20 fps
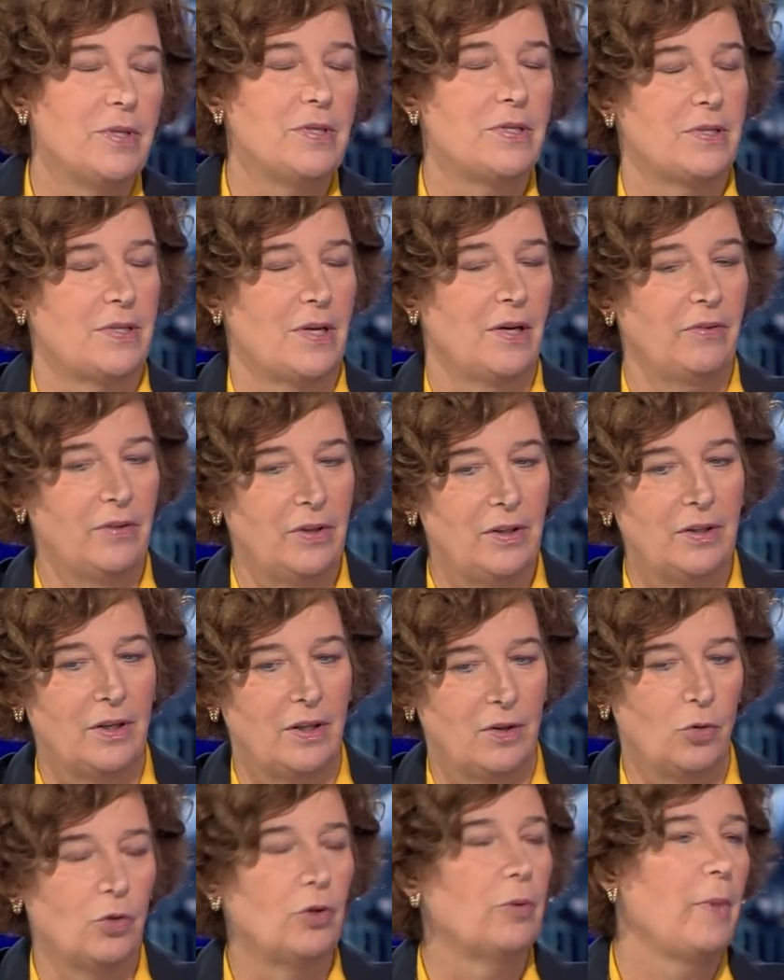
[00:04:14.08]
is, I think,
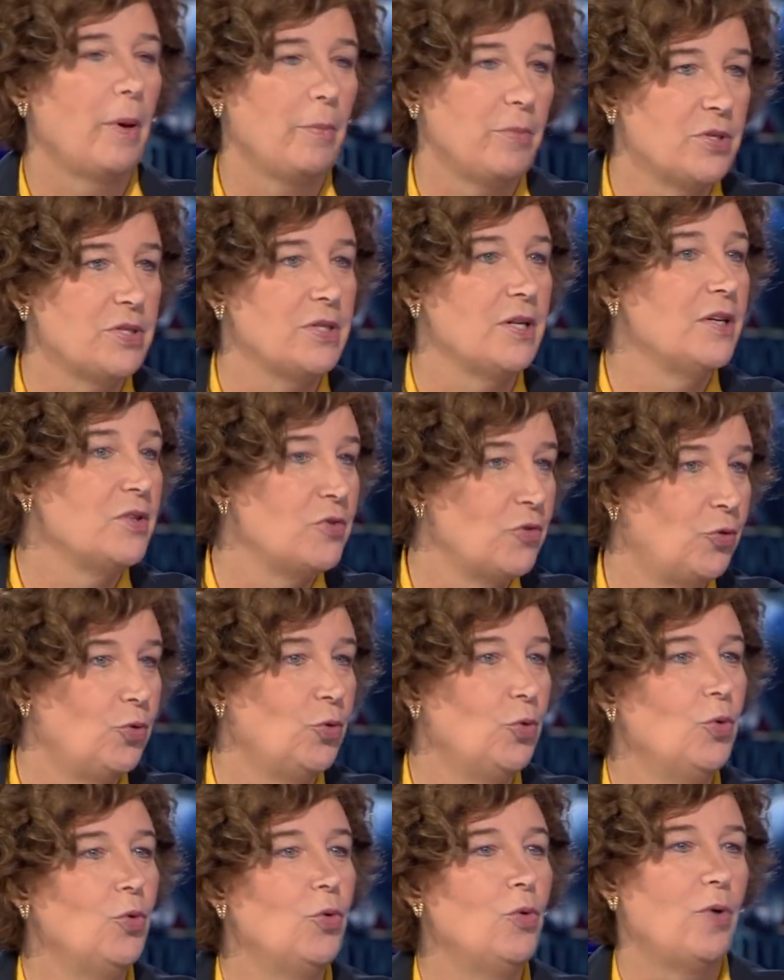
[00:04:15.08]
that all the member states
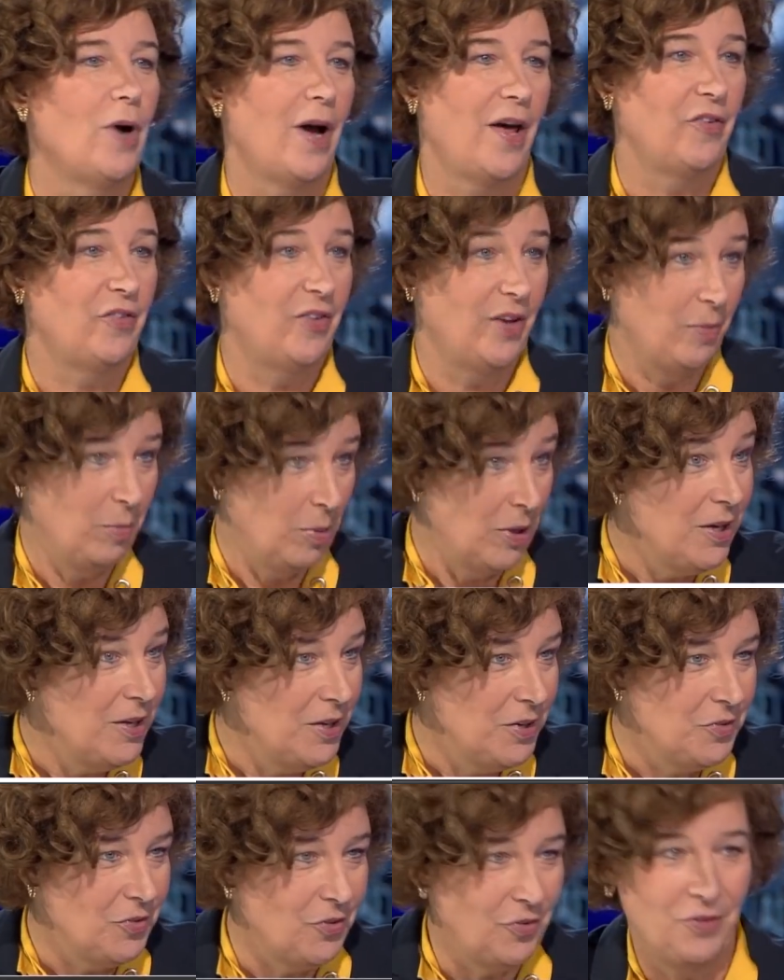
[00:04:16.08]
do as they
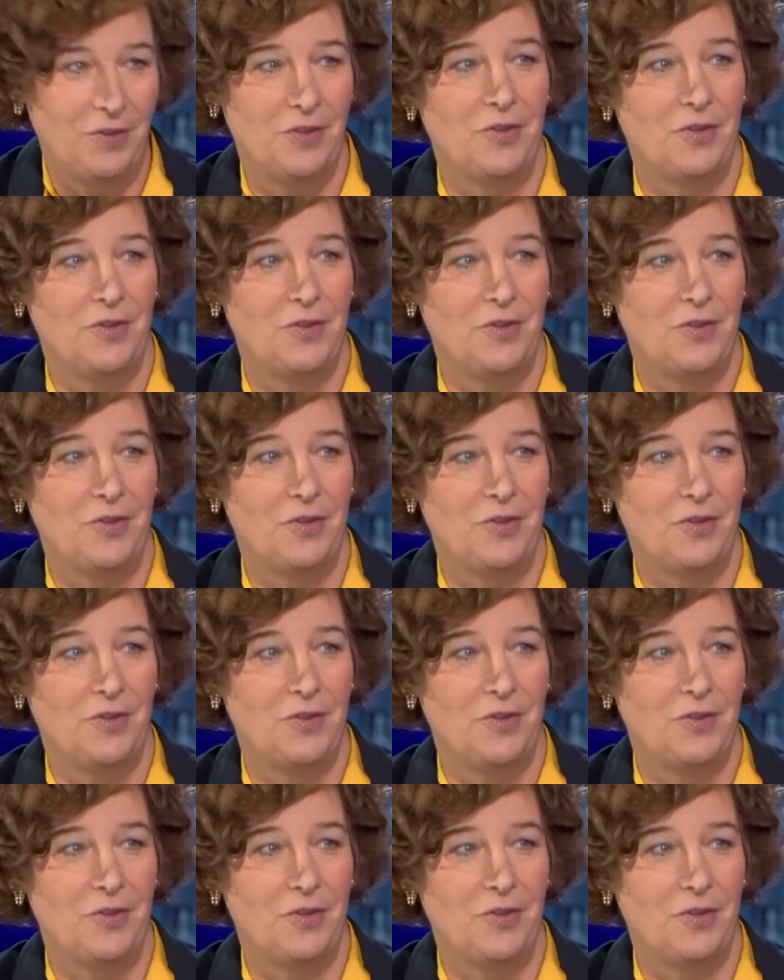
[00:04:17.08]
please.